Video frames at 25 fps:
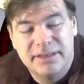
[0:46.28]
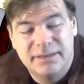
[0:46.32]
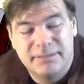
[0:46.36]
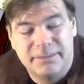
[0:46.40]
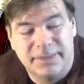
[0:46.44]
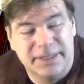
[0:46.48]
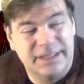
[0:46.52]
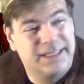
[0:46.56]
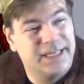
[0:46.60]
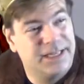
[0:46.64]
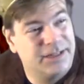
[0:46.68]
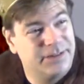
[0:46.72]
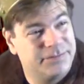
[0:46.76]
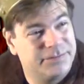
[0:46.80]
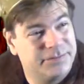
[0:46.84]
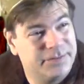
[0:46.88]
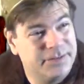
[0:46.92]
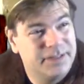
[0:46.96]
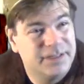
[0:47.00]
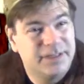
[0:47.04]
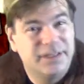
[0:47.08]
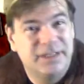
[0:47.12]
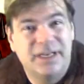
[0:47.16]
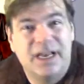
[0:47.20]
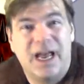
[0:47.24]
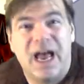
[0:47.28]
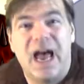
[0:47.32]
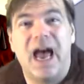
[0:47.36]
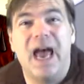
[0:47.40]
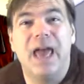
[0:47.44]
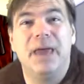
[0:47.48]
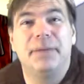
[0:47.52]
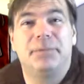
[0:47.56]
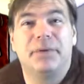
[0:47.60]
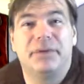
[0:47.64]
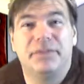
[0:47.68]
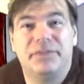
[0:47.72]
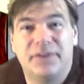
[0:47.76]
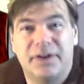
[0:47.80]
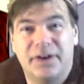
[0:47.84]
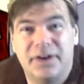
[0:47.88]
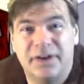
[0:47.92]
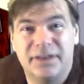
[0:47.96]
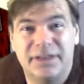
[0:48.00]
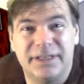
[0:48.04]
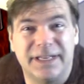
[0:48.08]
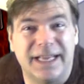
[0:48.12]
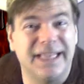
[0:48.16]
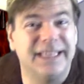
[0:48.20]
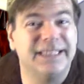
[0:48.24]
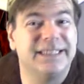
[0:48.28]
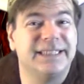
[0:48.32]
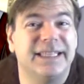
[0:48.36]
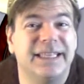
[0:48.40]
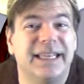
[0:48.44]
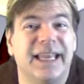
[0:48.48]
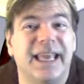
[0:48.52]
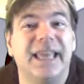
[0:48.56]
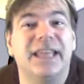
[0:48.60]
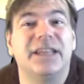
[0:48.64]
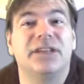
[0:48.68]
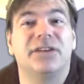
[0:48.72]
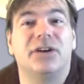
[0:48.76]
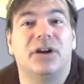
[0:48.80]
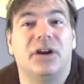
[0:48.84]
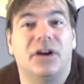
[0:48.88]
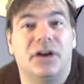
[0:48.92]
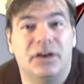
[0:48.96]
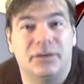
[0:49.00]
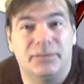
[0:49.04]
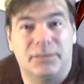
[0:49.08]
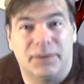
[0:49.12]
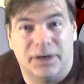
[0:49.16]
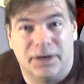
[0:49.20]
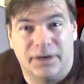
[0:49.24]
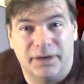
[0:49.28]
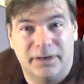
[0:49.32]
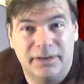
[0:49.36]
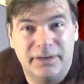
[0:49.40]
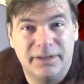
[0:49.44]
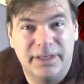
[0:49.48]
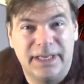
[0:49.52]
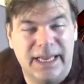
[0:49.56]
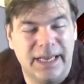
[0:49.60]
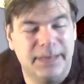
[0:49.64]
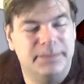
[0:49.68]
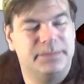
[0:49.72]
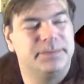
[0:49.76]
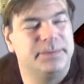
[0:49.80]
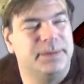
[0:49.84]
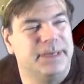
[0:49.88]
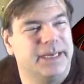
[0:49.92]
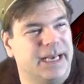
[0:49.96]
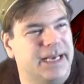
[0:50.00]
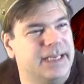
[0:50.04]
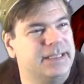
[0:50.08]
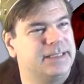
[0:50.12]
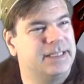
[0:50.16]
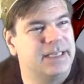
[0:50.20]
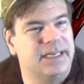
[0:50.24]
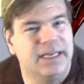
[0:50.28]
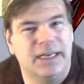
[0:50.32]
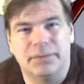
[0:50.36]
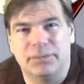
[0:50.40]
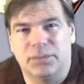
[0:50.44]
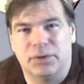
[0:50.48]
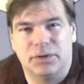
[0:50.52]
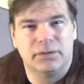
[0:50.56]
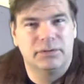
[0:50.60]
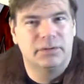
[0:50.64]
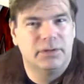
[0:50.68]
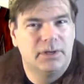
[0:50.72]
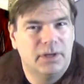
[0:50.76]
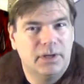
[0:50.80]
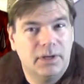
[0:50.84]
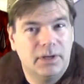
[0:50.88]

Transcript: Myself, I prefer nice leather armor. Keeps me nice and nimble.